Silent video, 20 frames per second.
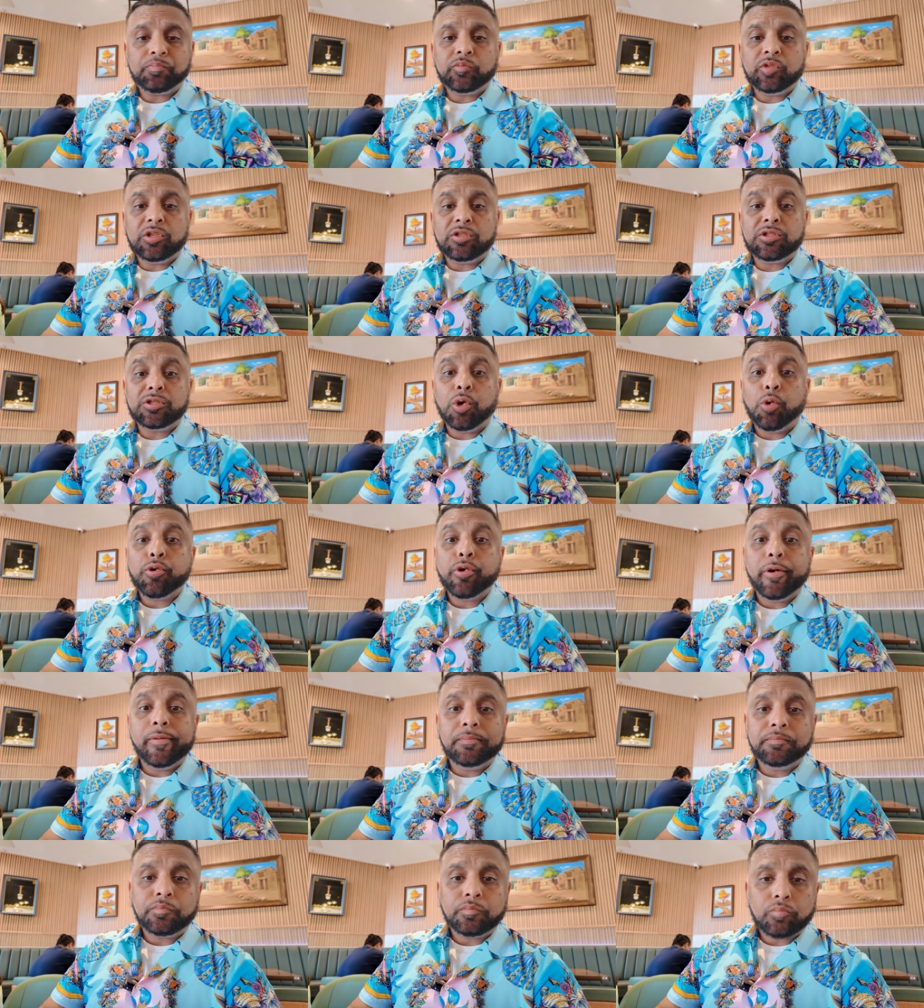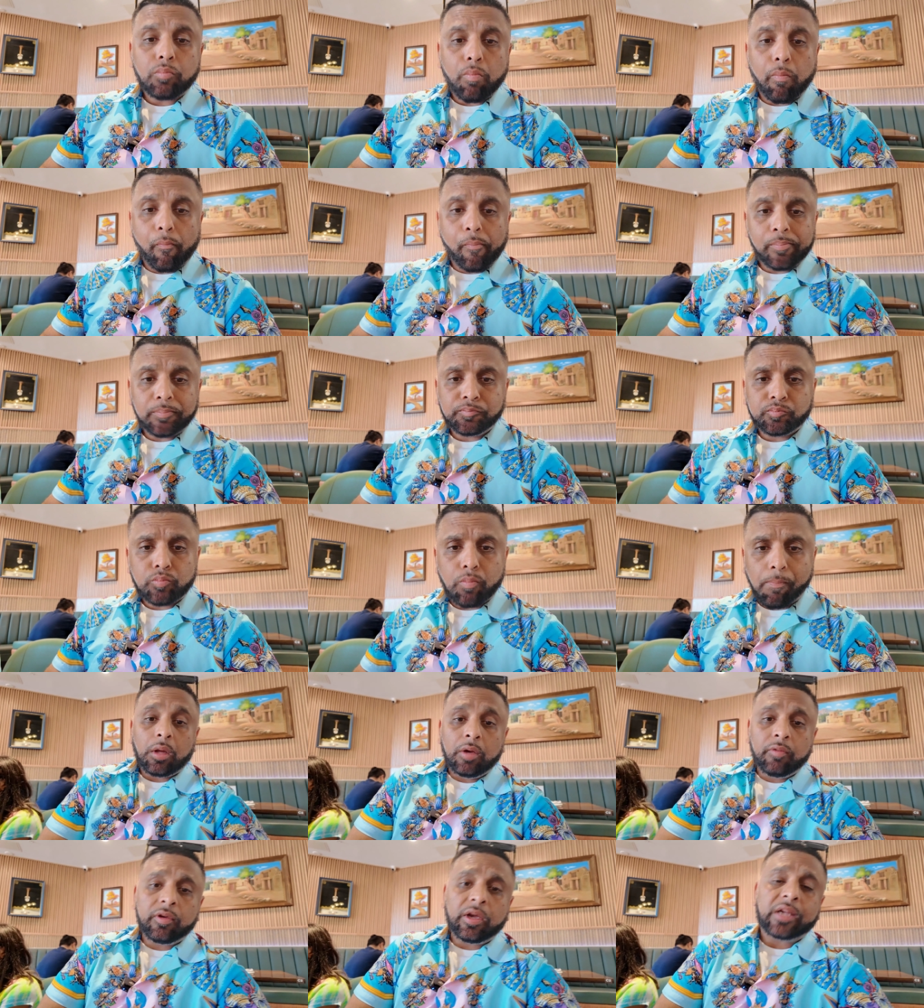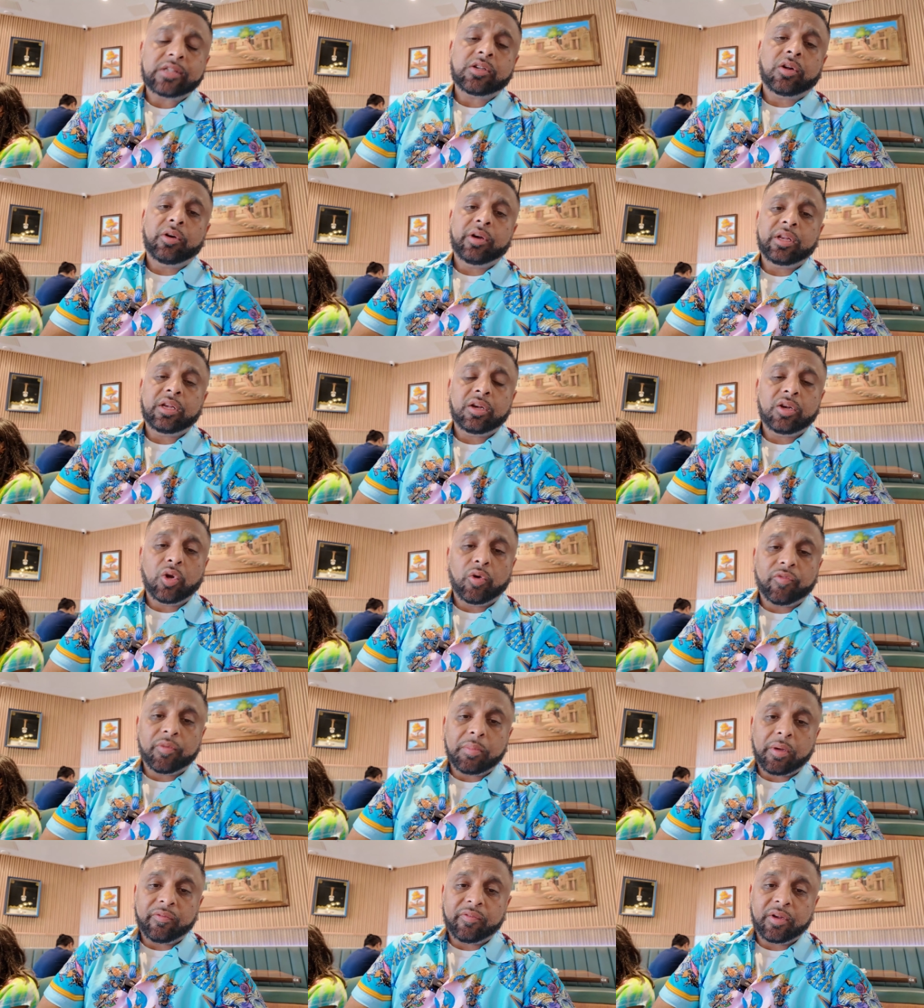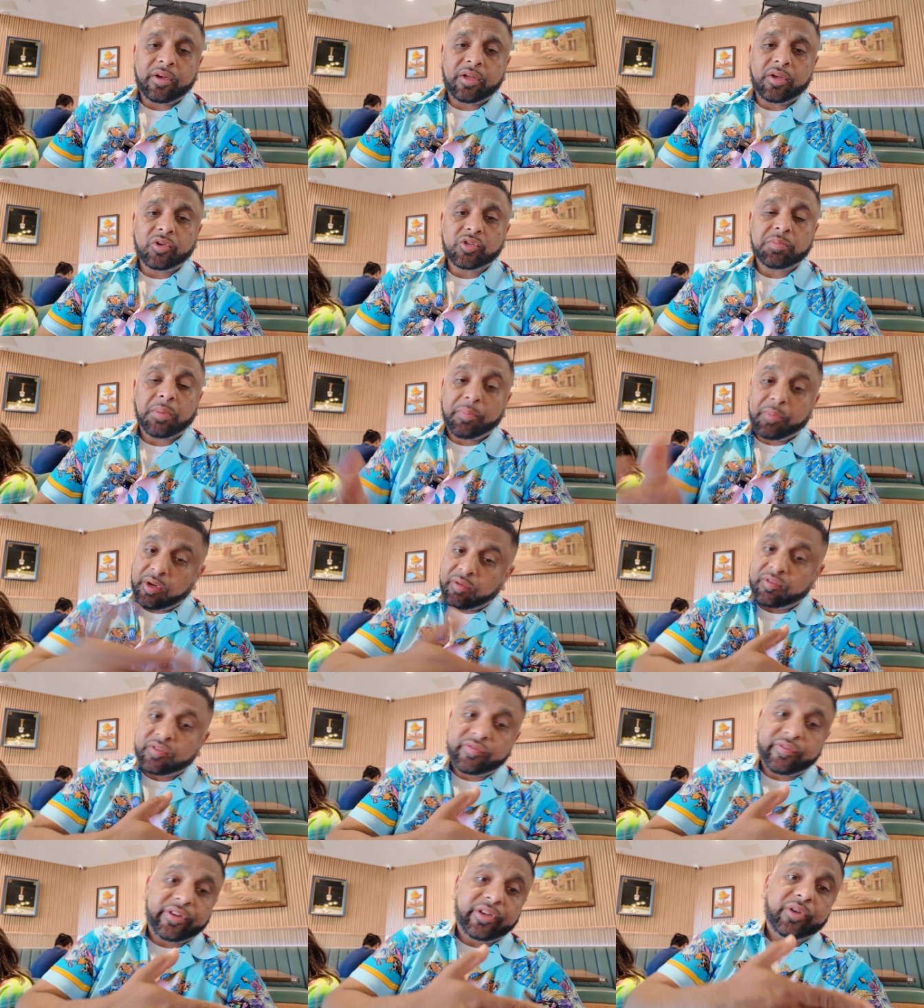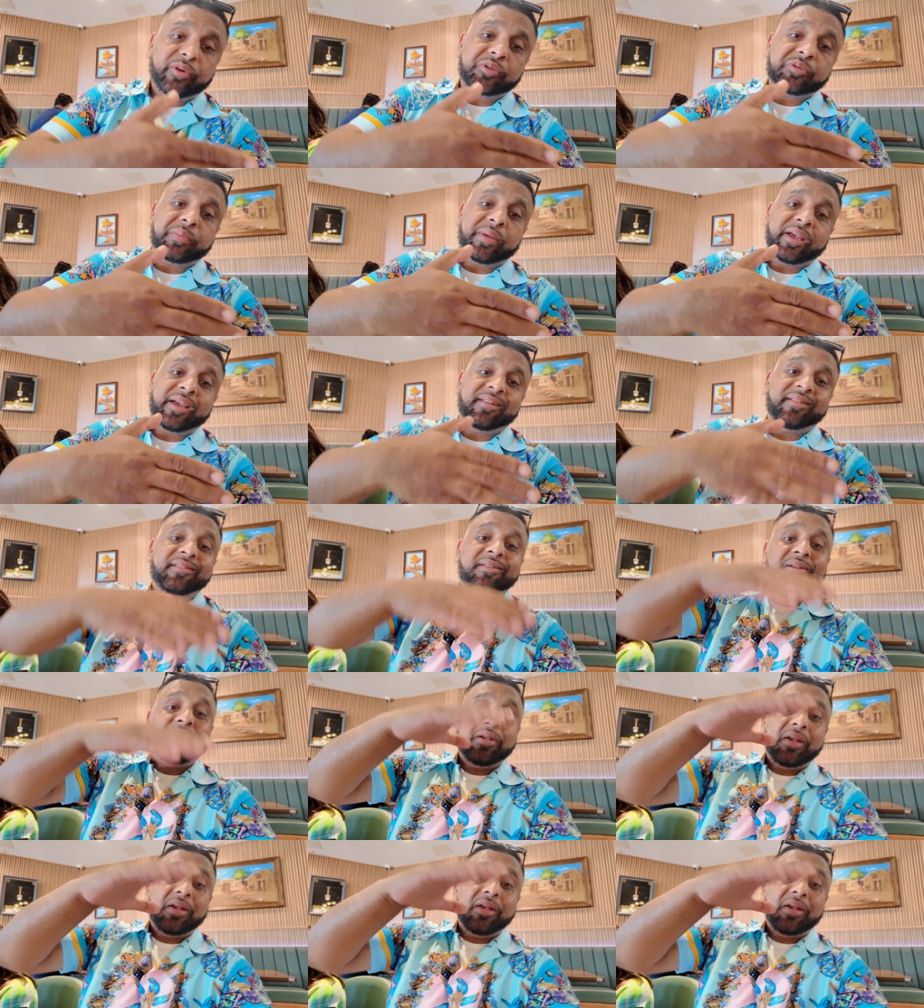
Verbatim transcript: It's so good. If you guys already didn't know from my videos, my previous videos, man,